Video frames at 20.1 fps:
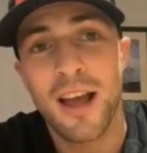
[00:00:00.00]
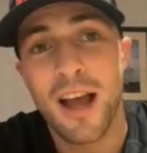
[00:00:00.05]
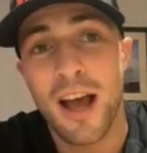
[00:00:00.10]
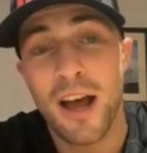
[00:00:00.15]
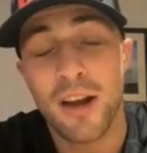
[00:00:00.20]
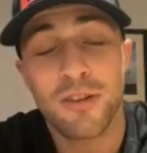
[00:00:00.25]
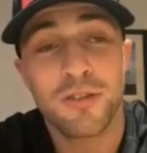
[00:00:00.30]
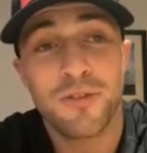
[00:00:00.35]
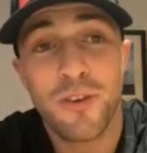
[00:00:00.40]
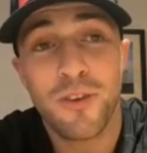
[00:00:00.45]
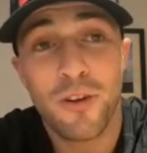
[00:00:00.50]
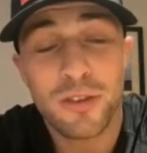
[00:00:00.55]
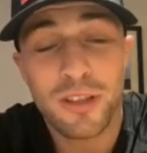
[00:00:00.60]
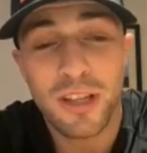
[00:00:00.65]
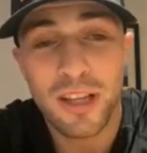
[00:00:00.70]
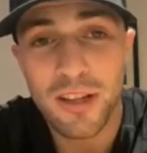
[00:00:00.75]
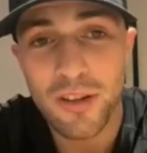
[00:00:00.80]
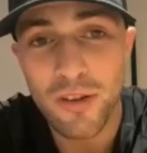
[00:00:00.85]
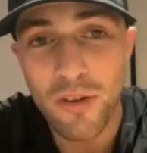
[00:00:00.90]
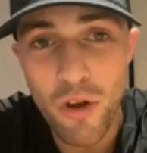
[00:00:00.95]
I just felt
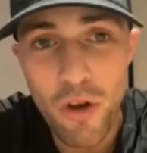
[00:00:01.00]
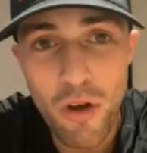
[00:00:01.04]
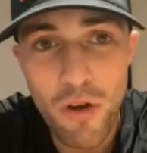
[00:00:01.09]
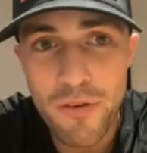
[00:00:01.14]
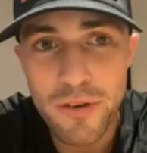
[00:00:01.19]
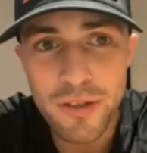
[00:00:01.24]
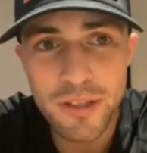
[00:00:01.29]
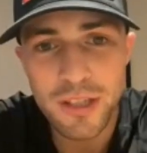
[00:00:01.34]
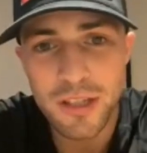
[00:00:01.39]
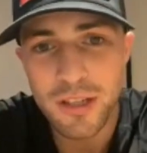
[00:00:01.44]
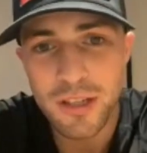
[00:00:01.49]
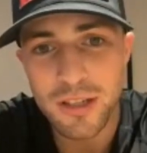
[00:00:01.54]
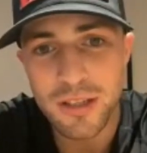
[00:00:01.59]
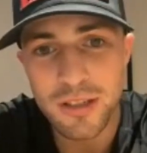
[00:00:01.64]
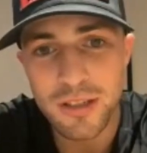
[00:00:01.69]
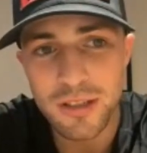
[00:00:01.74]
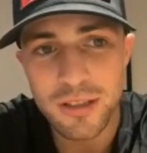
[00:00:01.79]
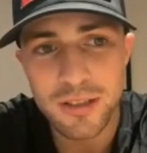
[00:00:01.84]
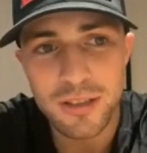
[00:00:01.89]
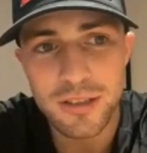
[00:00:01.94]
dead nervous, and
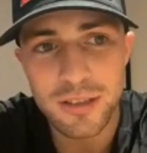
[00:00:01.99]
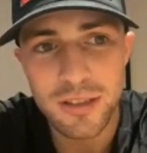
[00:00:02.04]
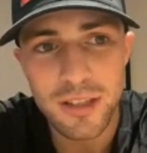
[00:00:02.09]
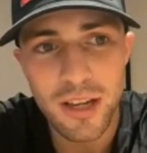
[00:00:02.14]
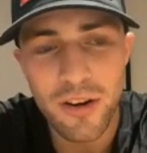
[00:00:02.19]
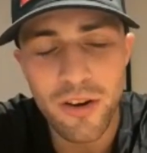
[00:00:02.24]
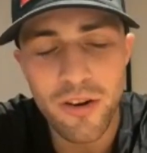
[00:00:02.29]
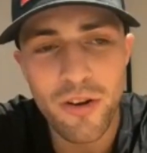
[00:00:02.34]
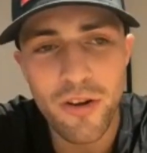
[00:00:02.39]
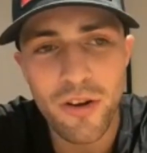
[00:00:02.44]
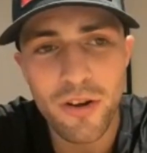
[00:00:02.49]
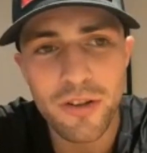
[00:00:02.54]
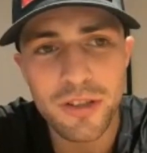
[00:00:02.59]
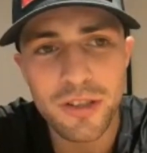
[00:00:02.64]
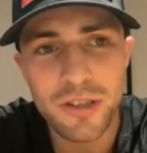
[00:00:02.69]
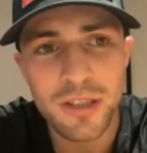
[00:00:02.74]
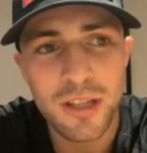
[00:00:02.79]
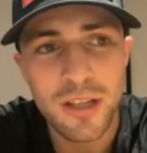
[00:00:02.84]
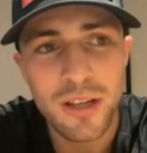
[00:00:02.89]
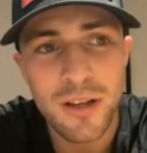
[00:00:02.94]
I don't know,
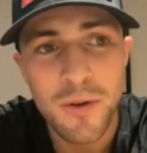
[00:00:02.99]
just